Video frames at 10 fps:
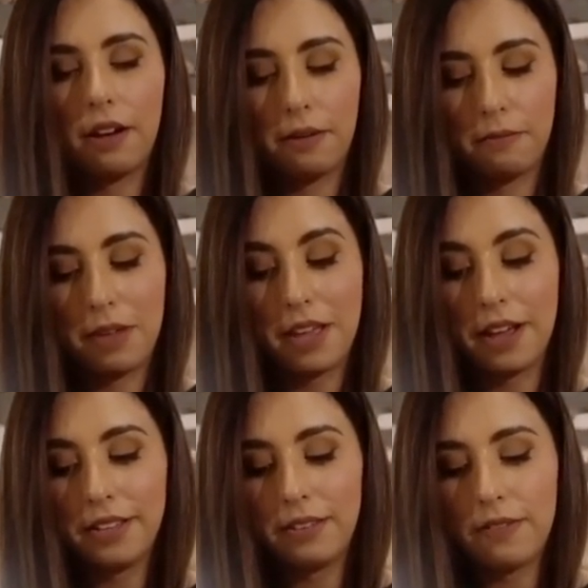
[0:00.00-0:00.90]

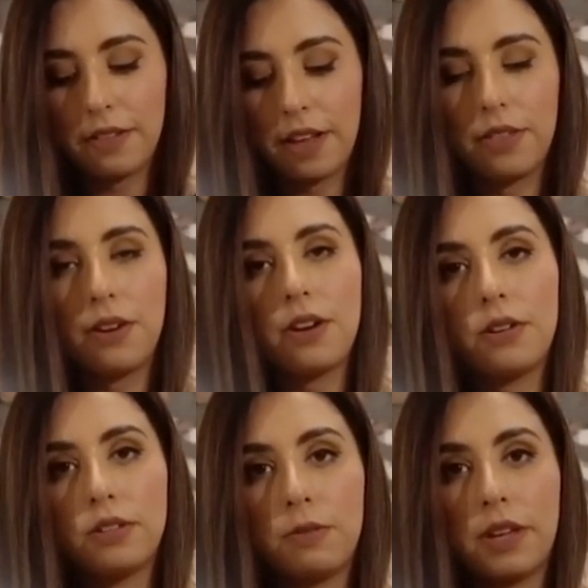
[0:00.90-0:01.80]
because of the leather and
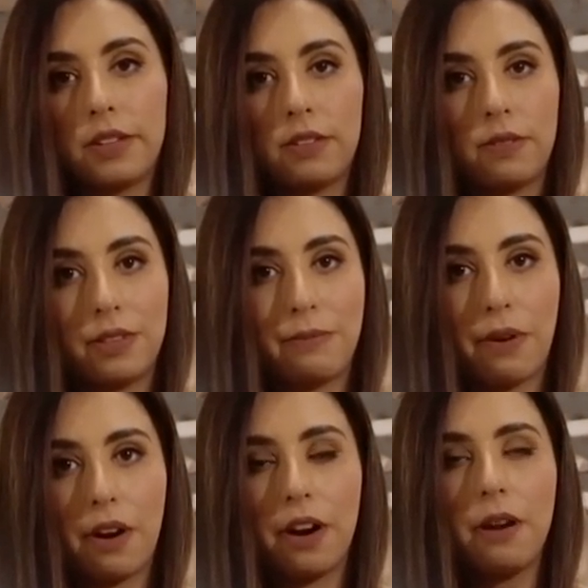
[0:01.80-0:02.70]
also because of this
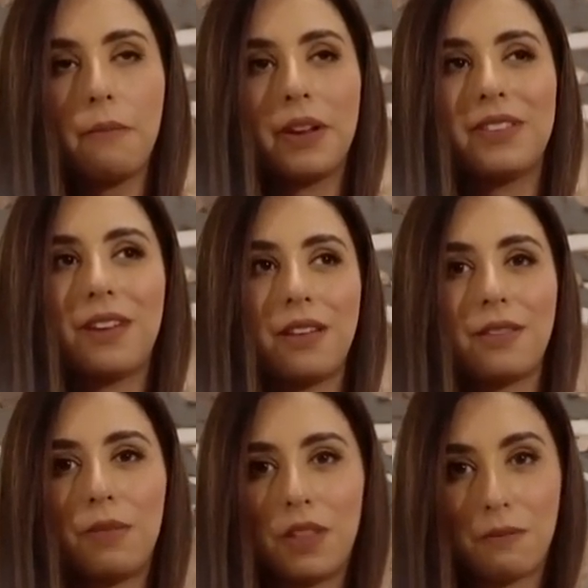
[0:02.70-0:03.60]
bar, but it's not
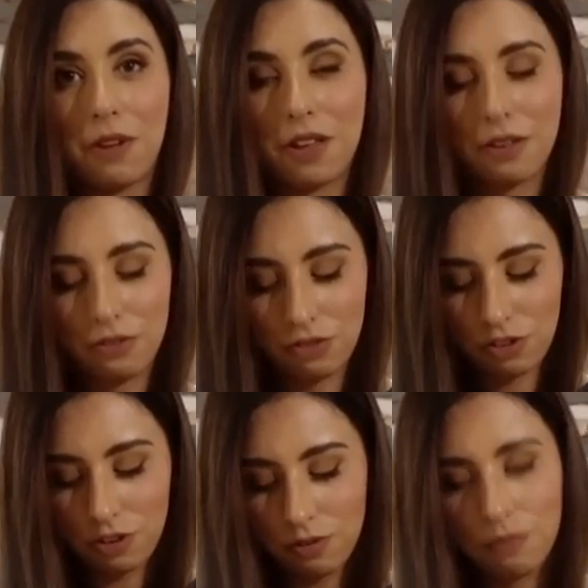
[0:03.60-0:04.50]
something that I'm not used
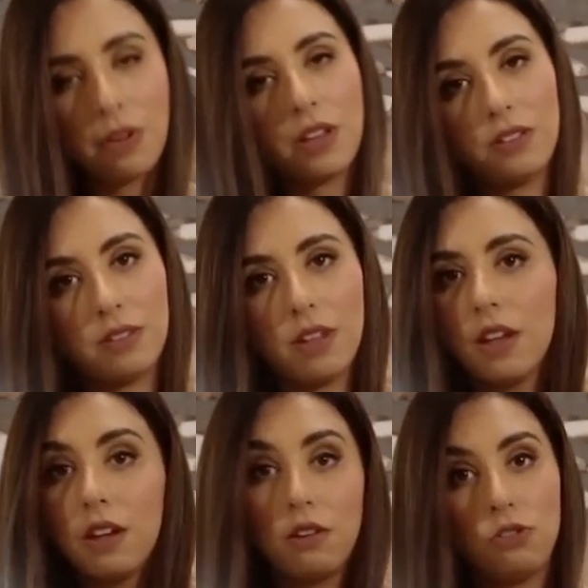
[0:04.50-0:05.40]
to because
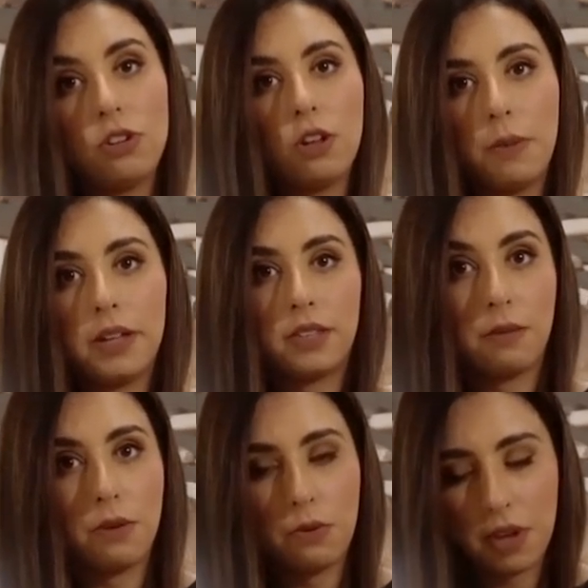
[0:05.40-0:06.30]
Chanel bags
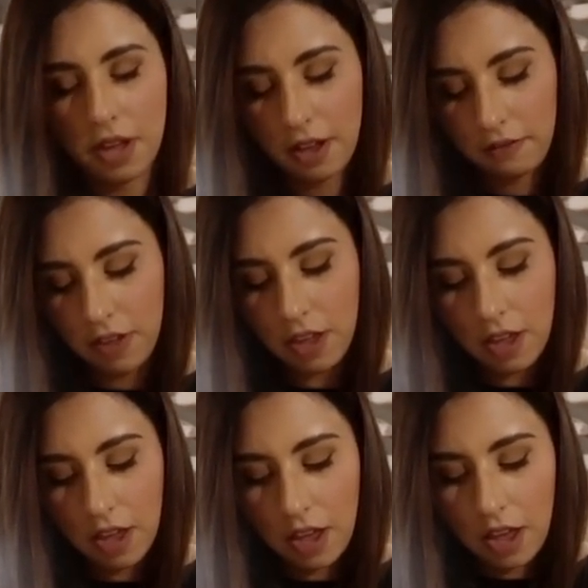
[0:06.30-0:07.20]
can be quite heavy.
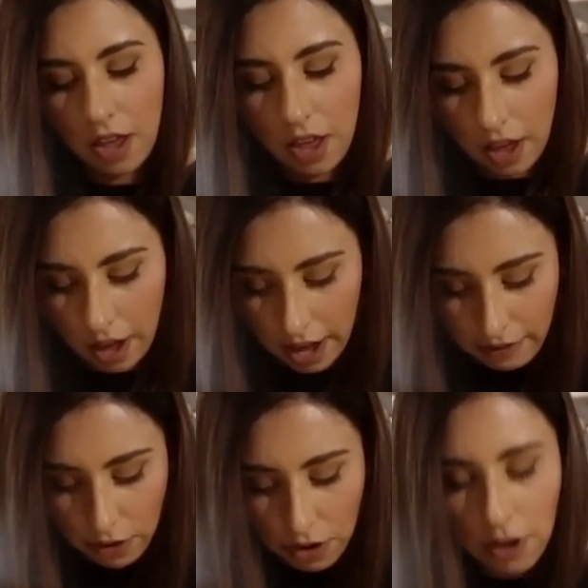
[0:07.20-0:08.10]

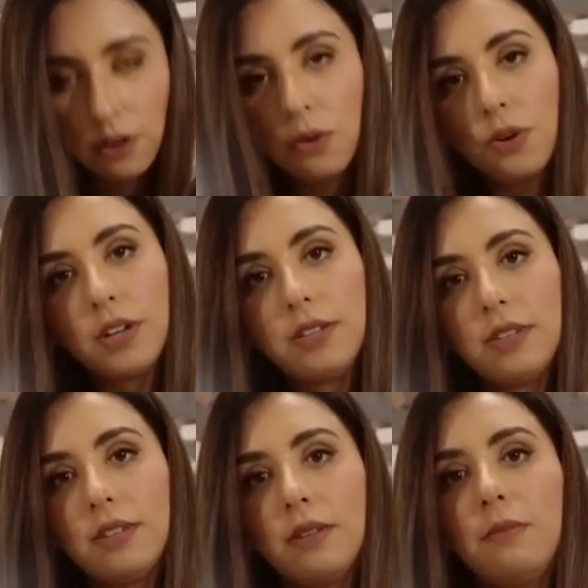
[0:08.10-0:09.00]
I've heard
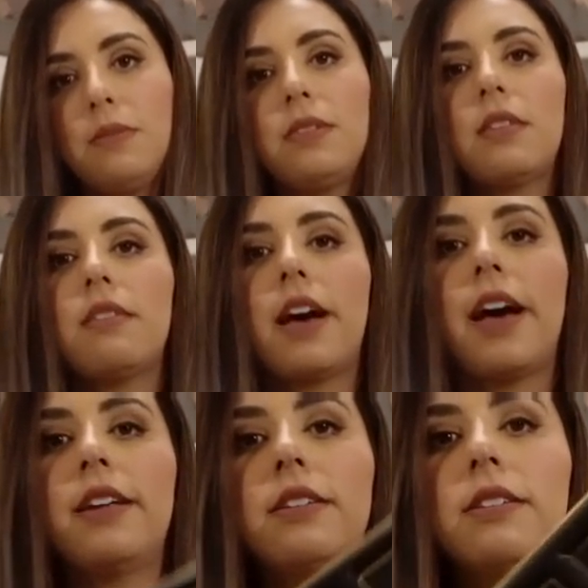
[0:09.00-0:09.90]
criticisms
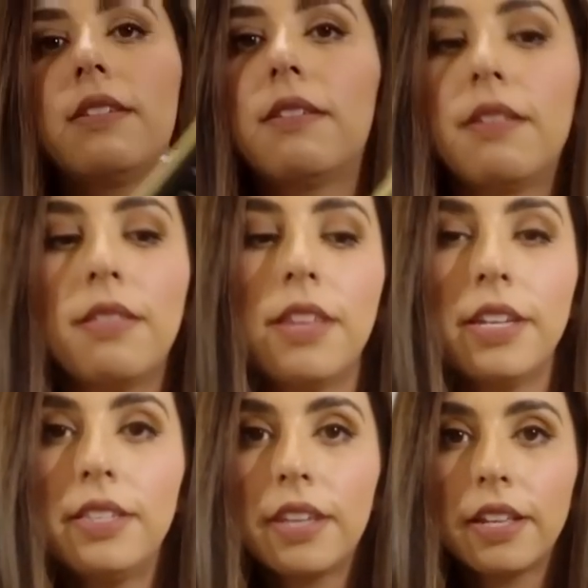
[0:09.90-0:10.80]
that
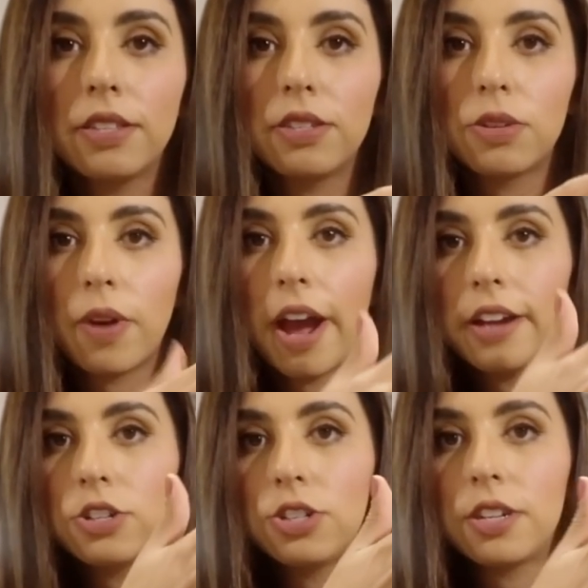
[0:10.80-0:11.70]
this gets
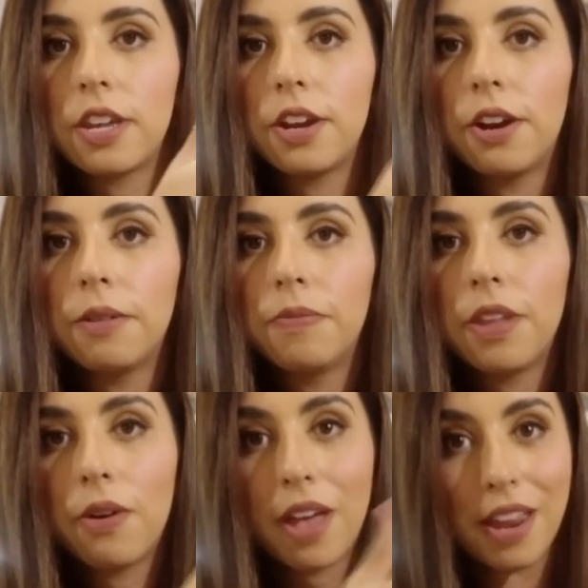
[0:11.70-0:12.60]
scratched here.
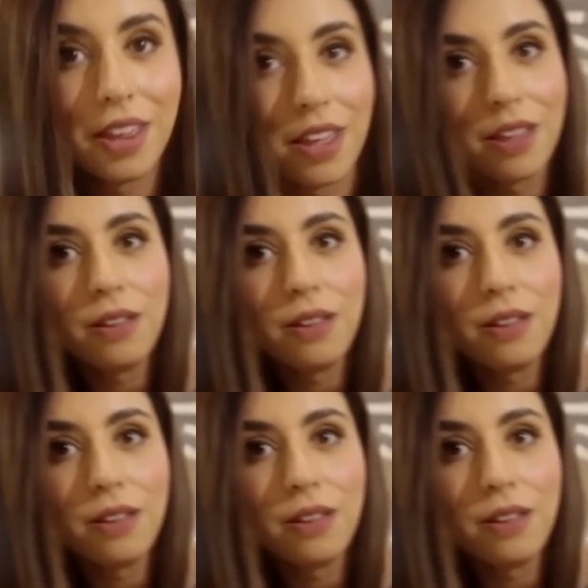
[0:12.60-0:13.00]
Now, any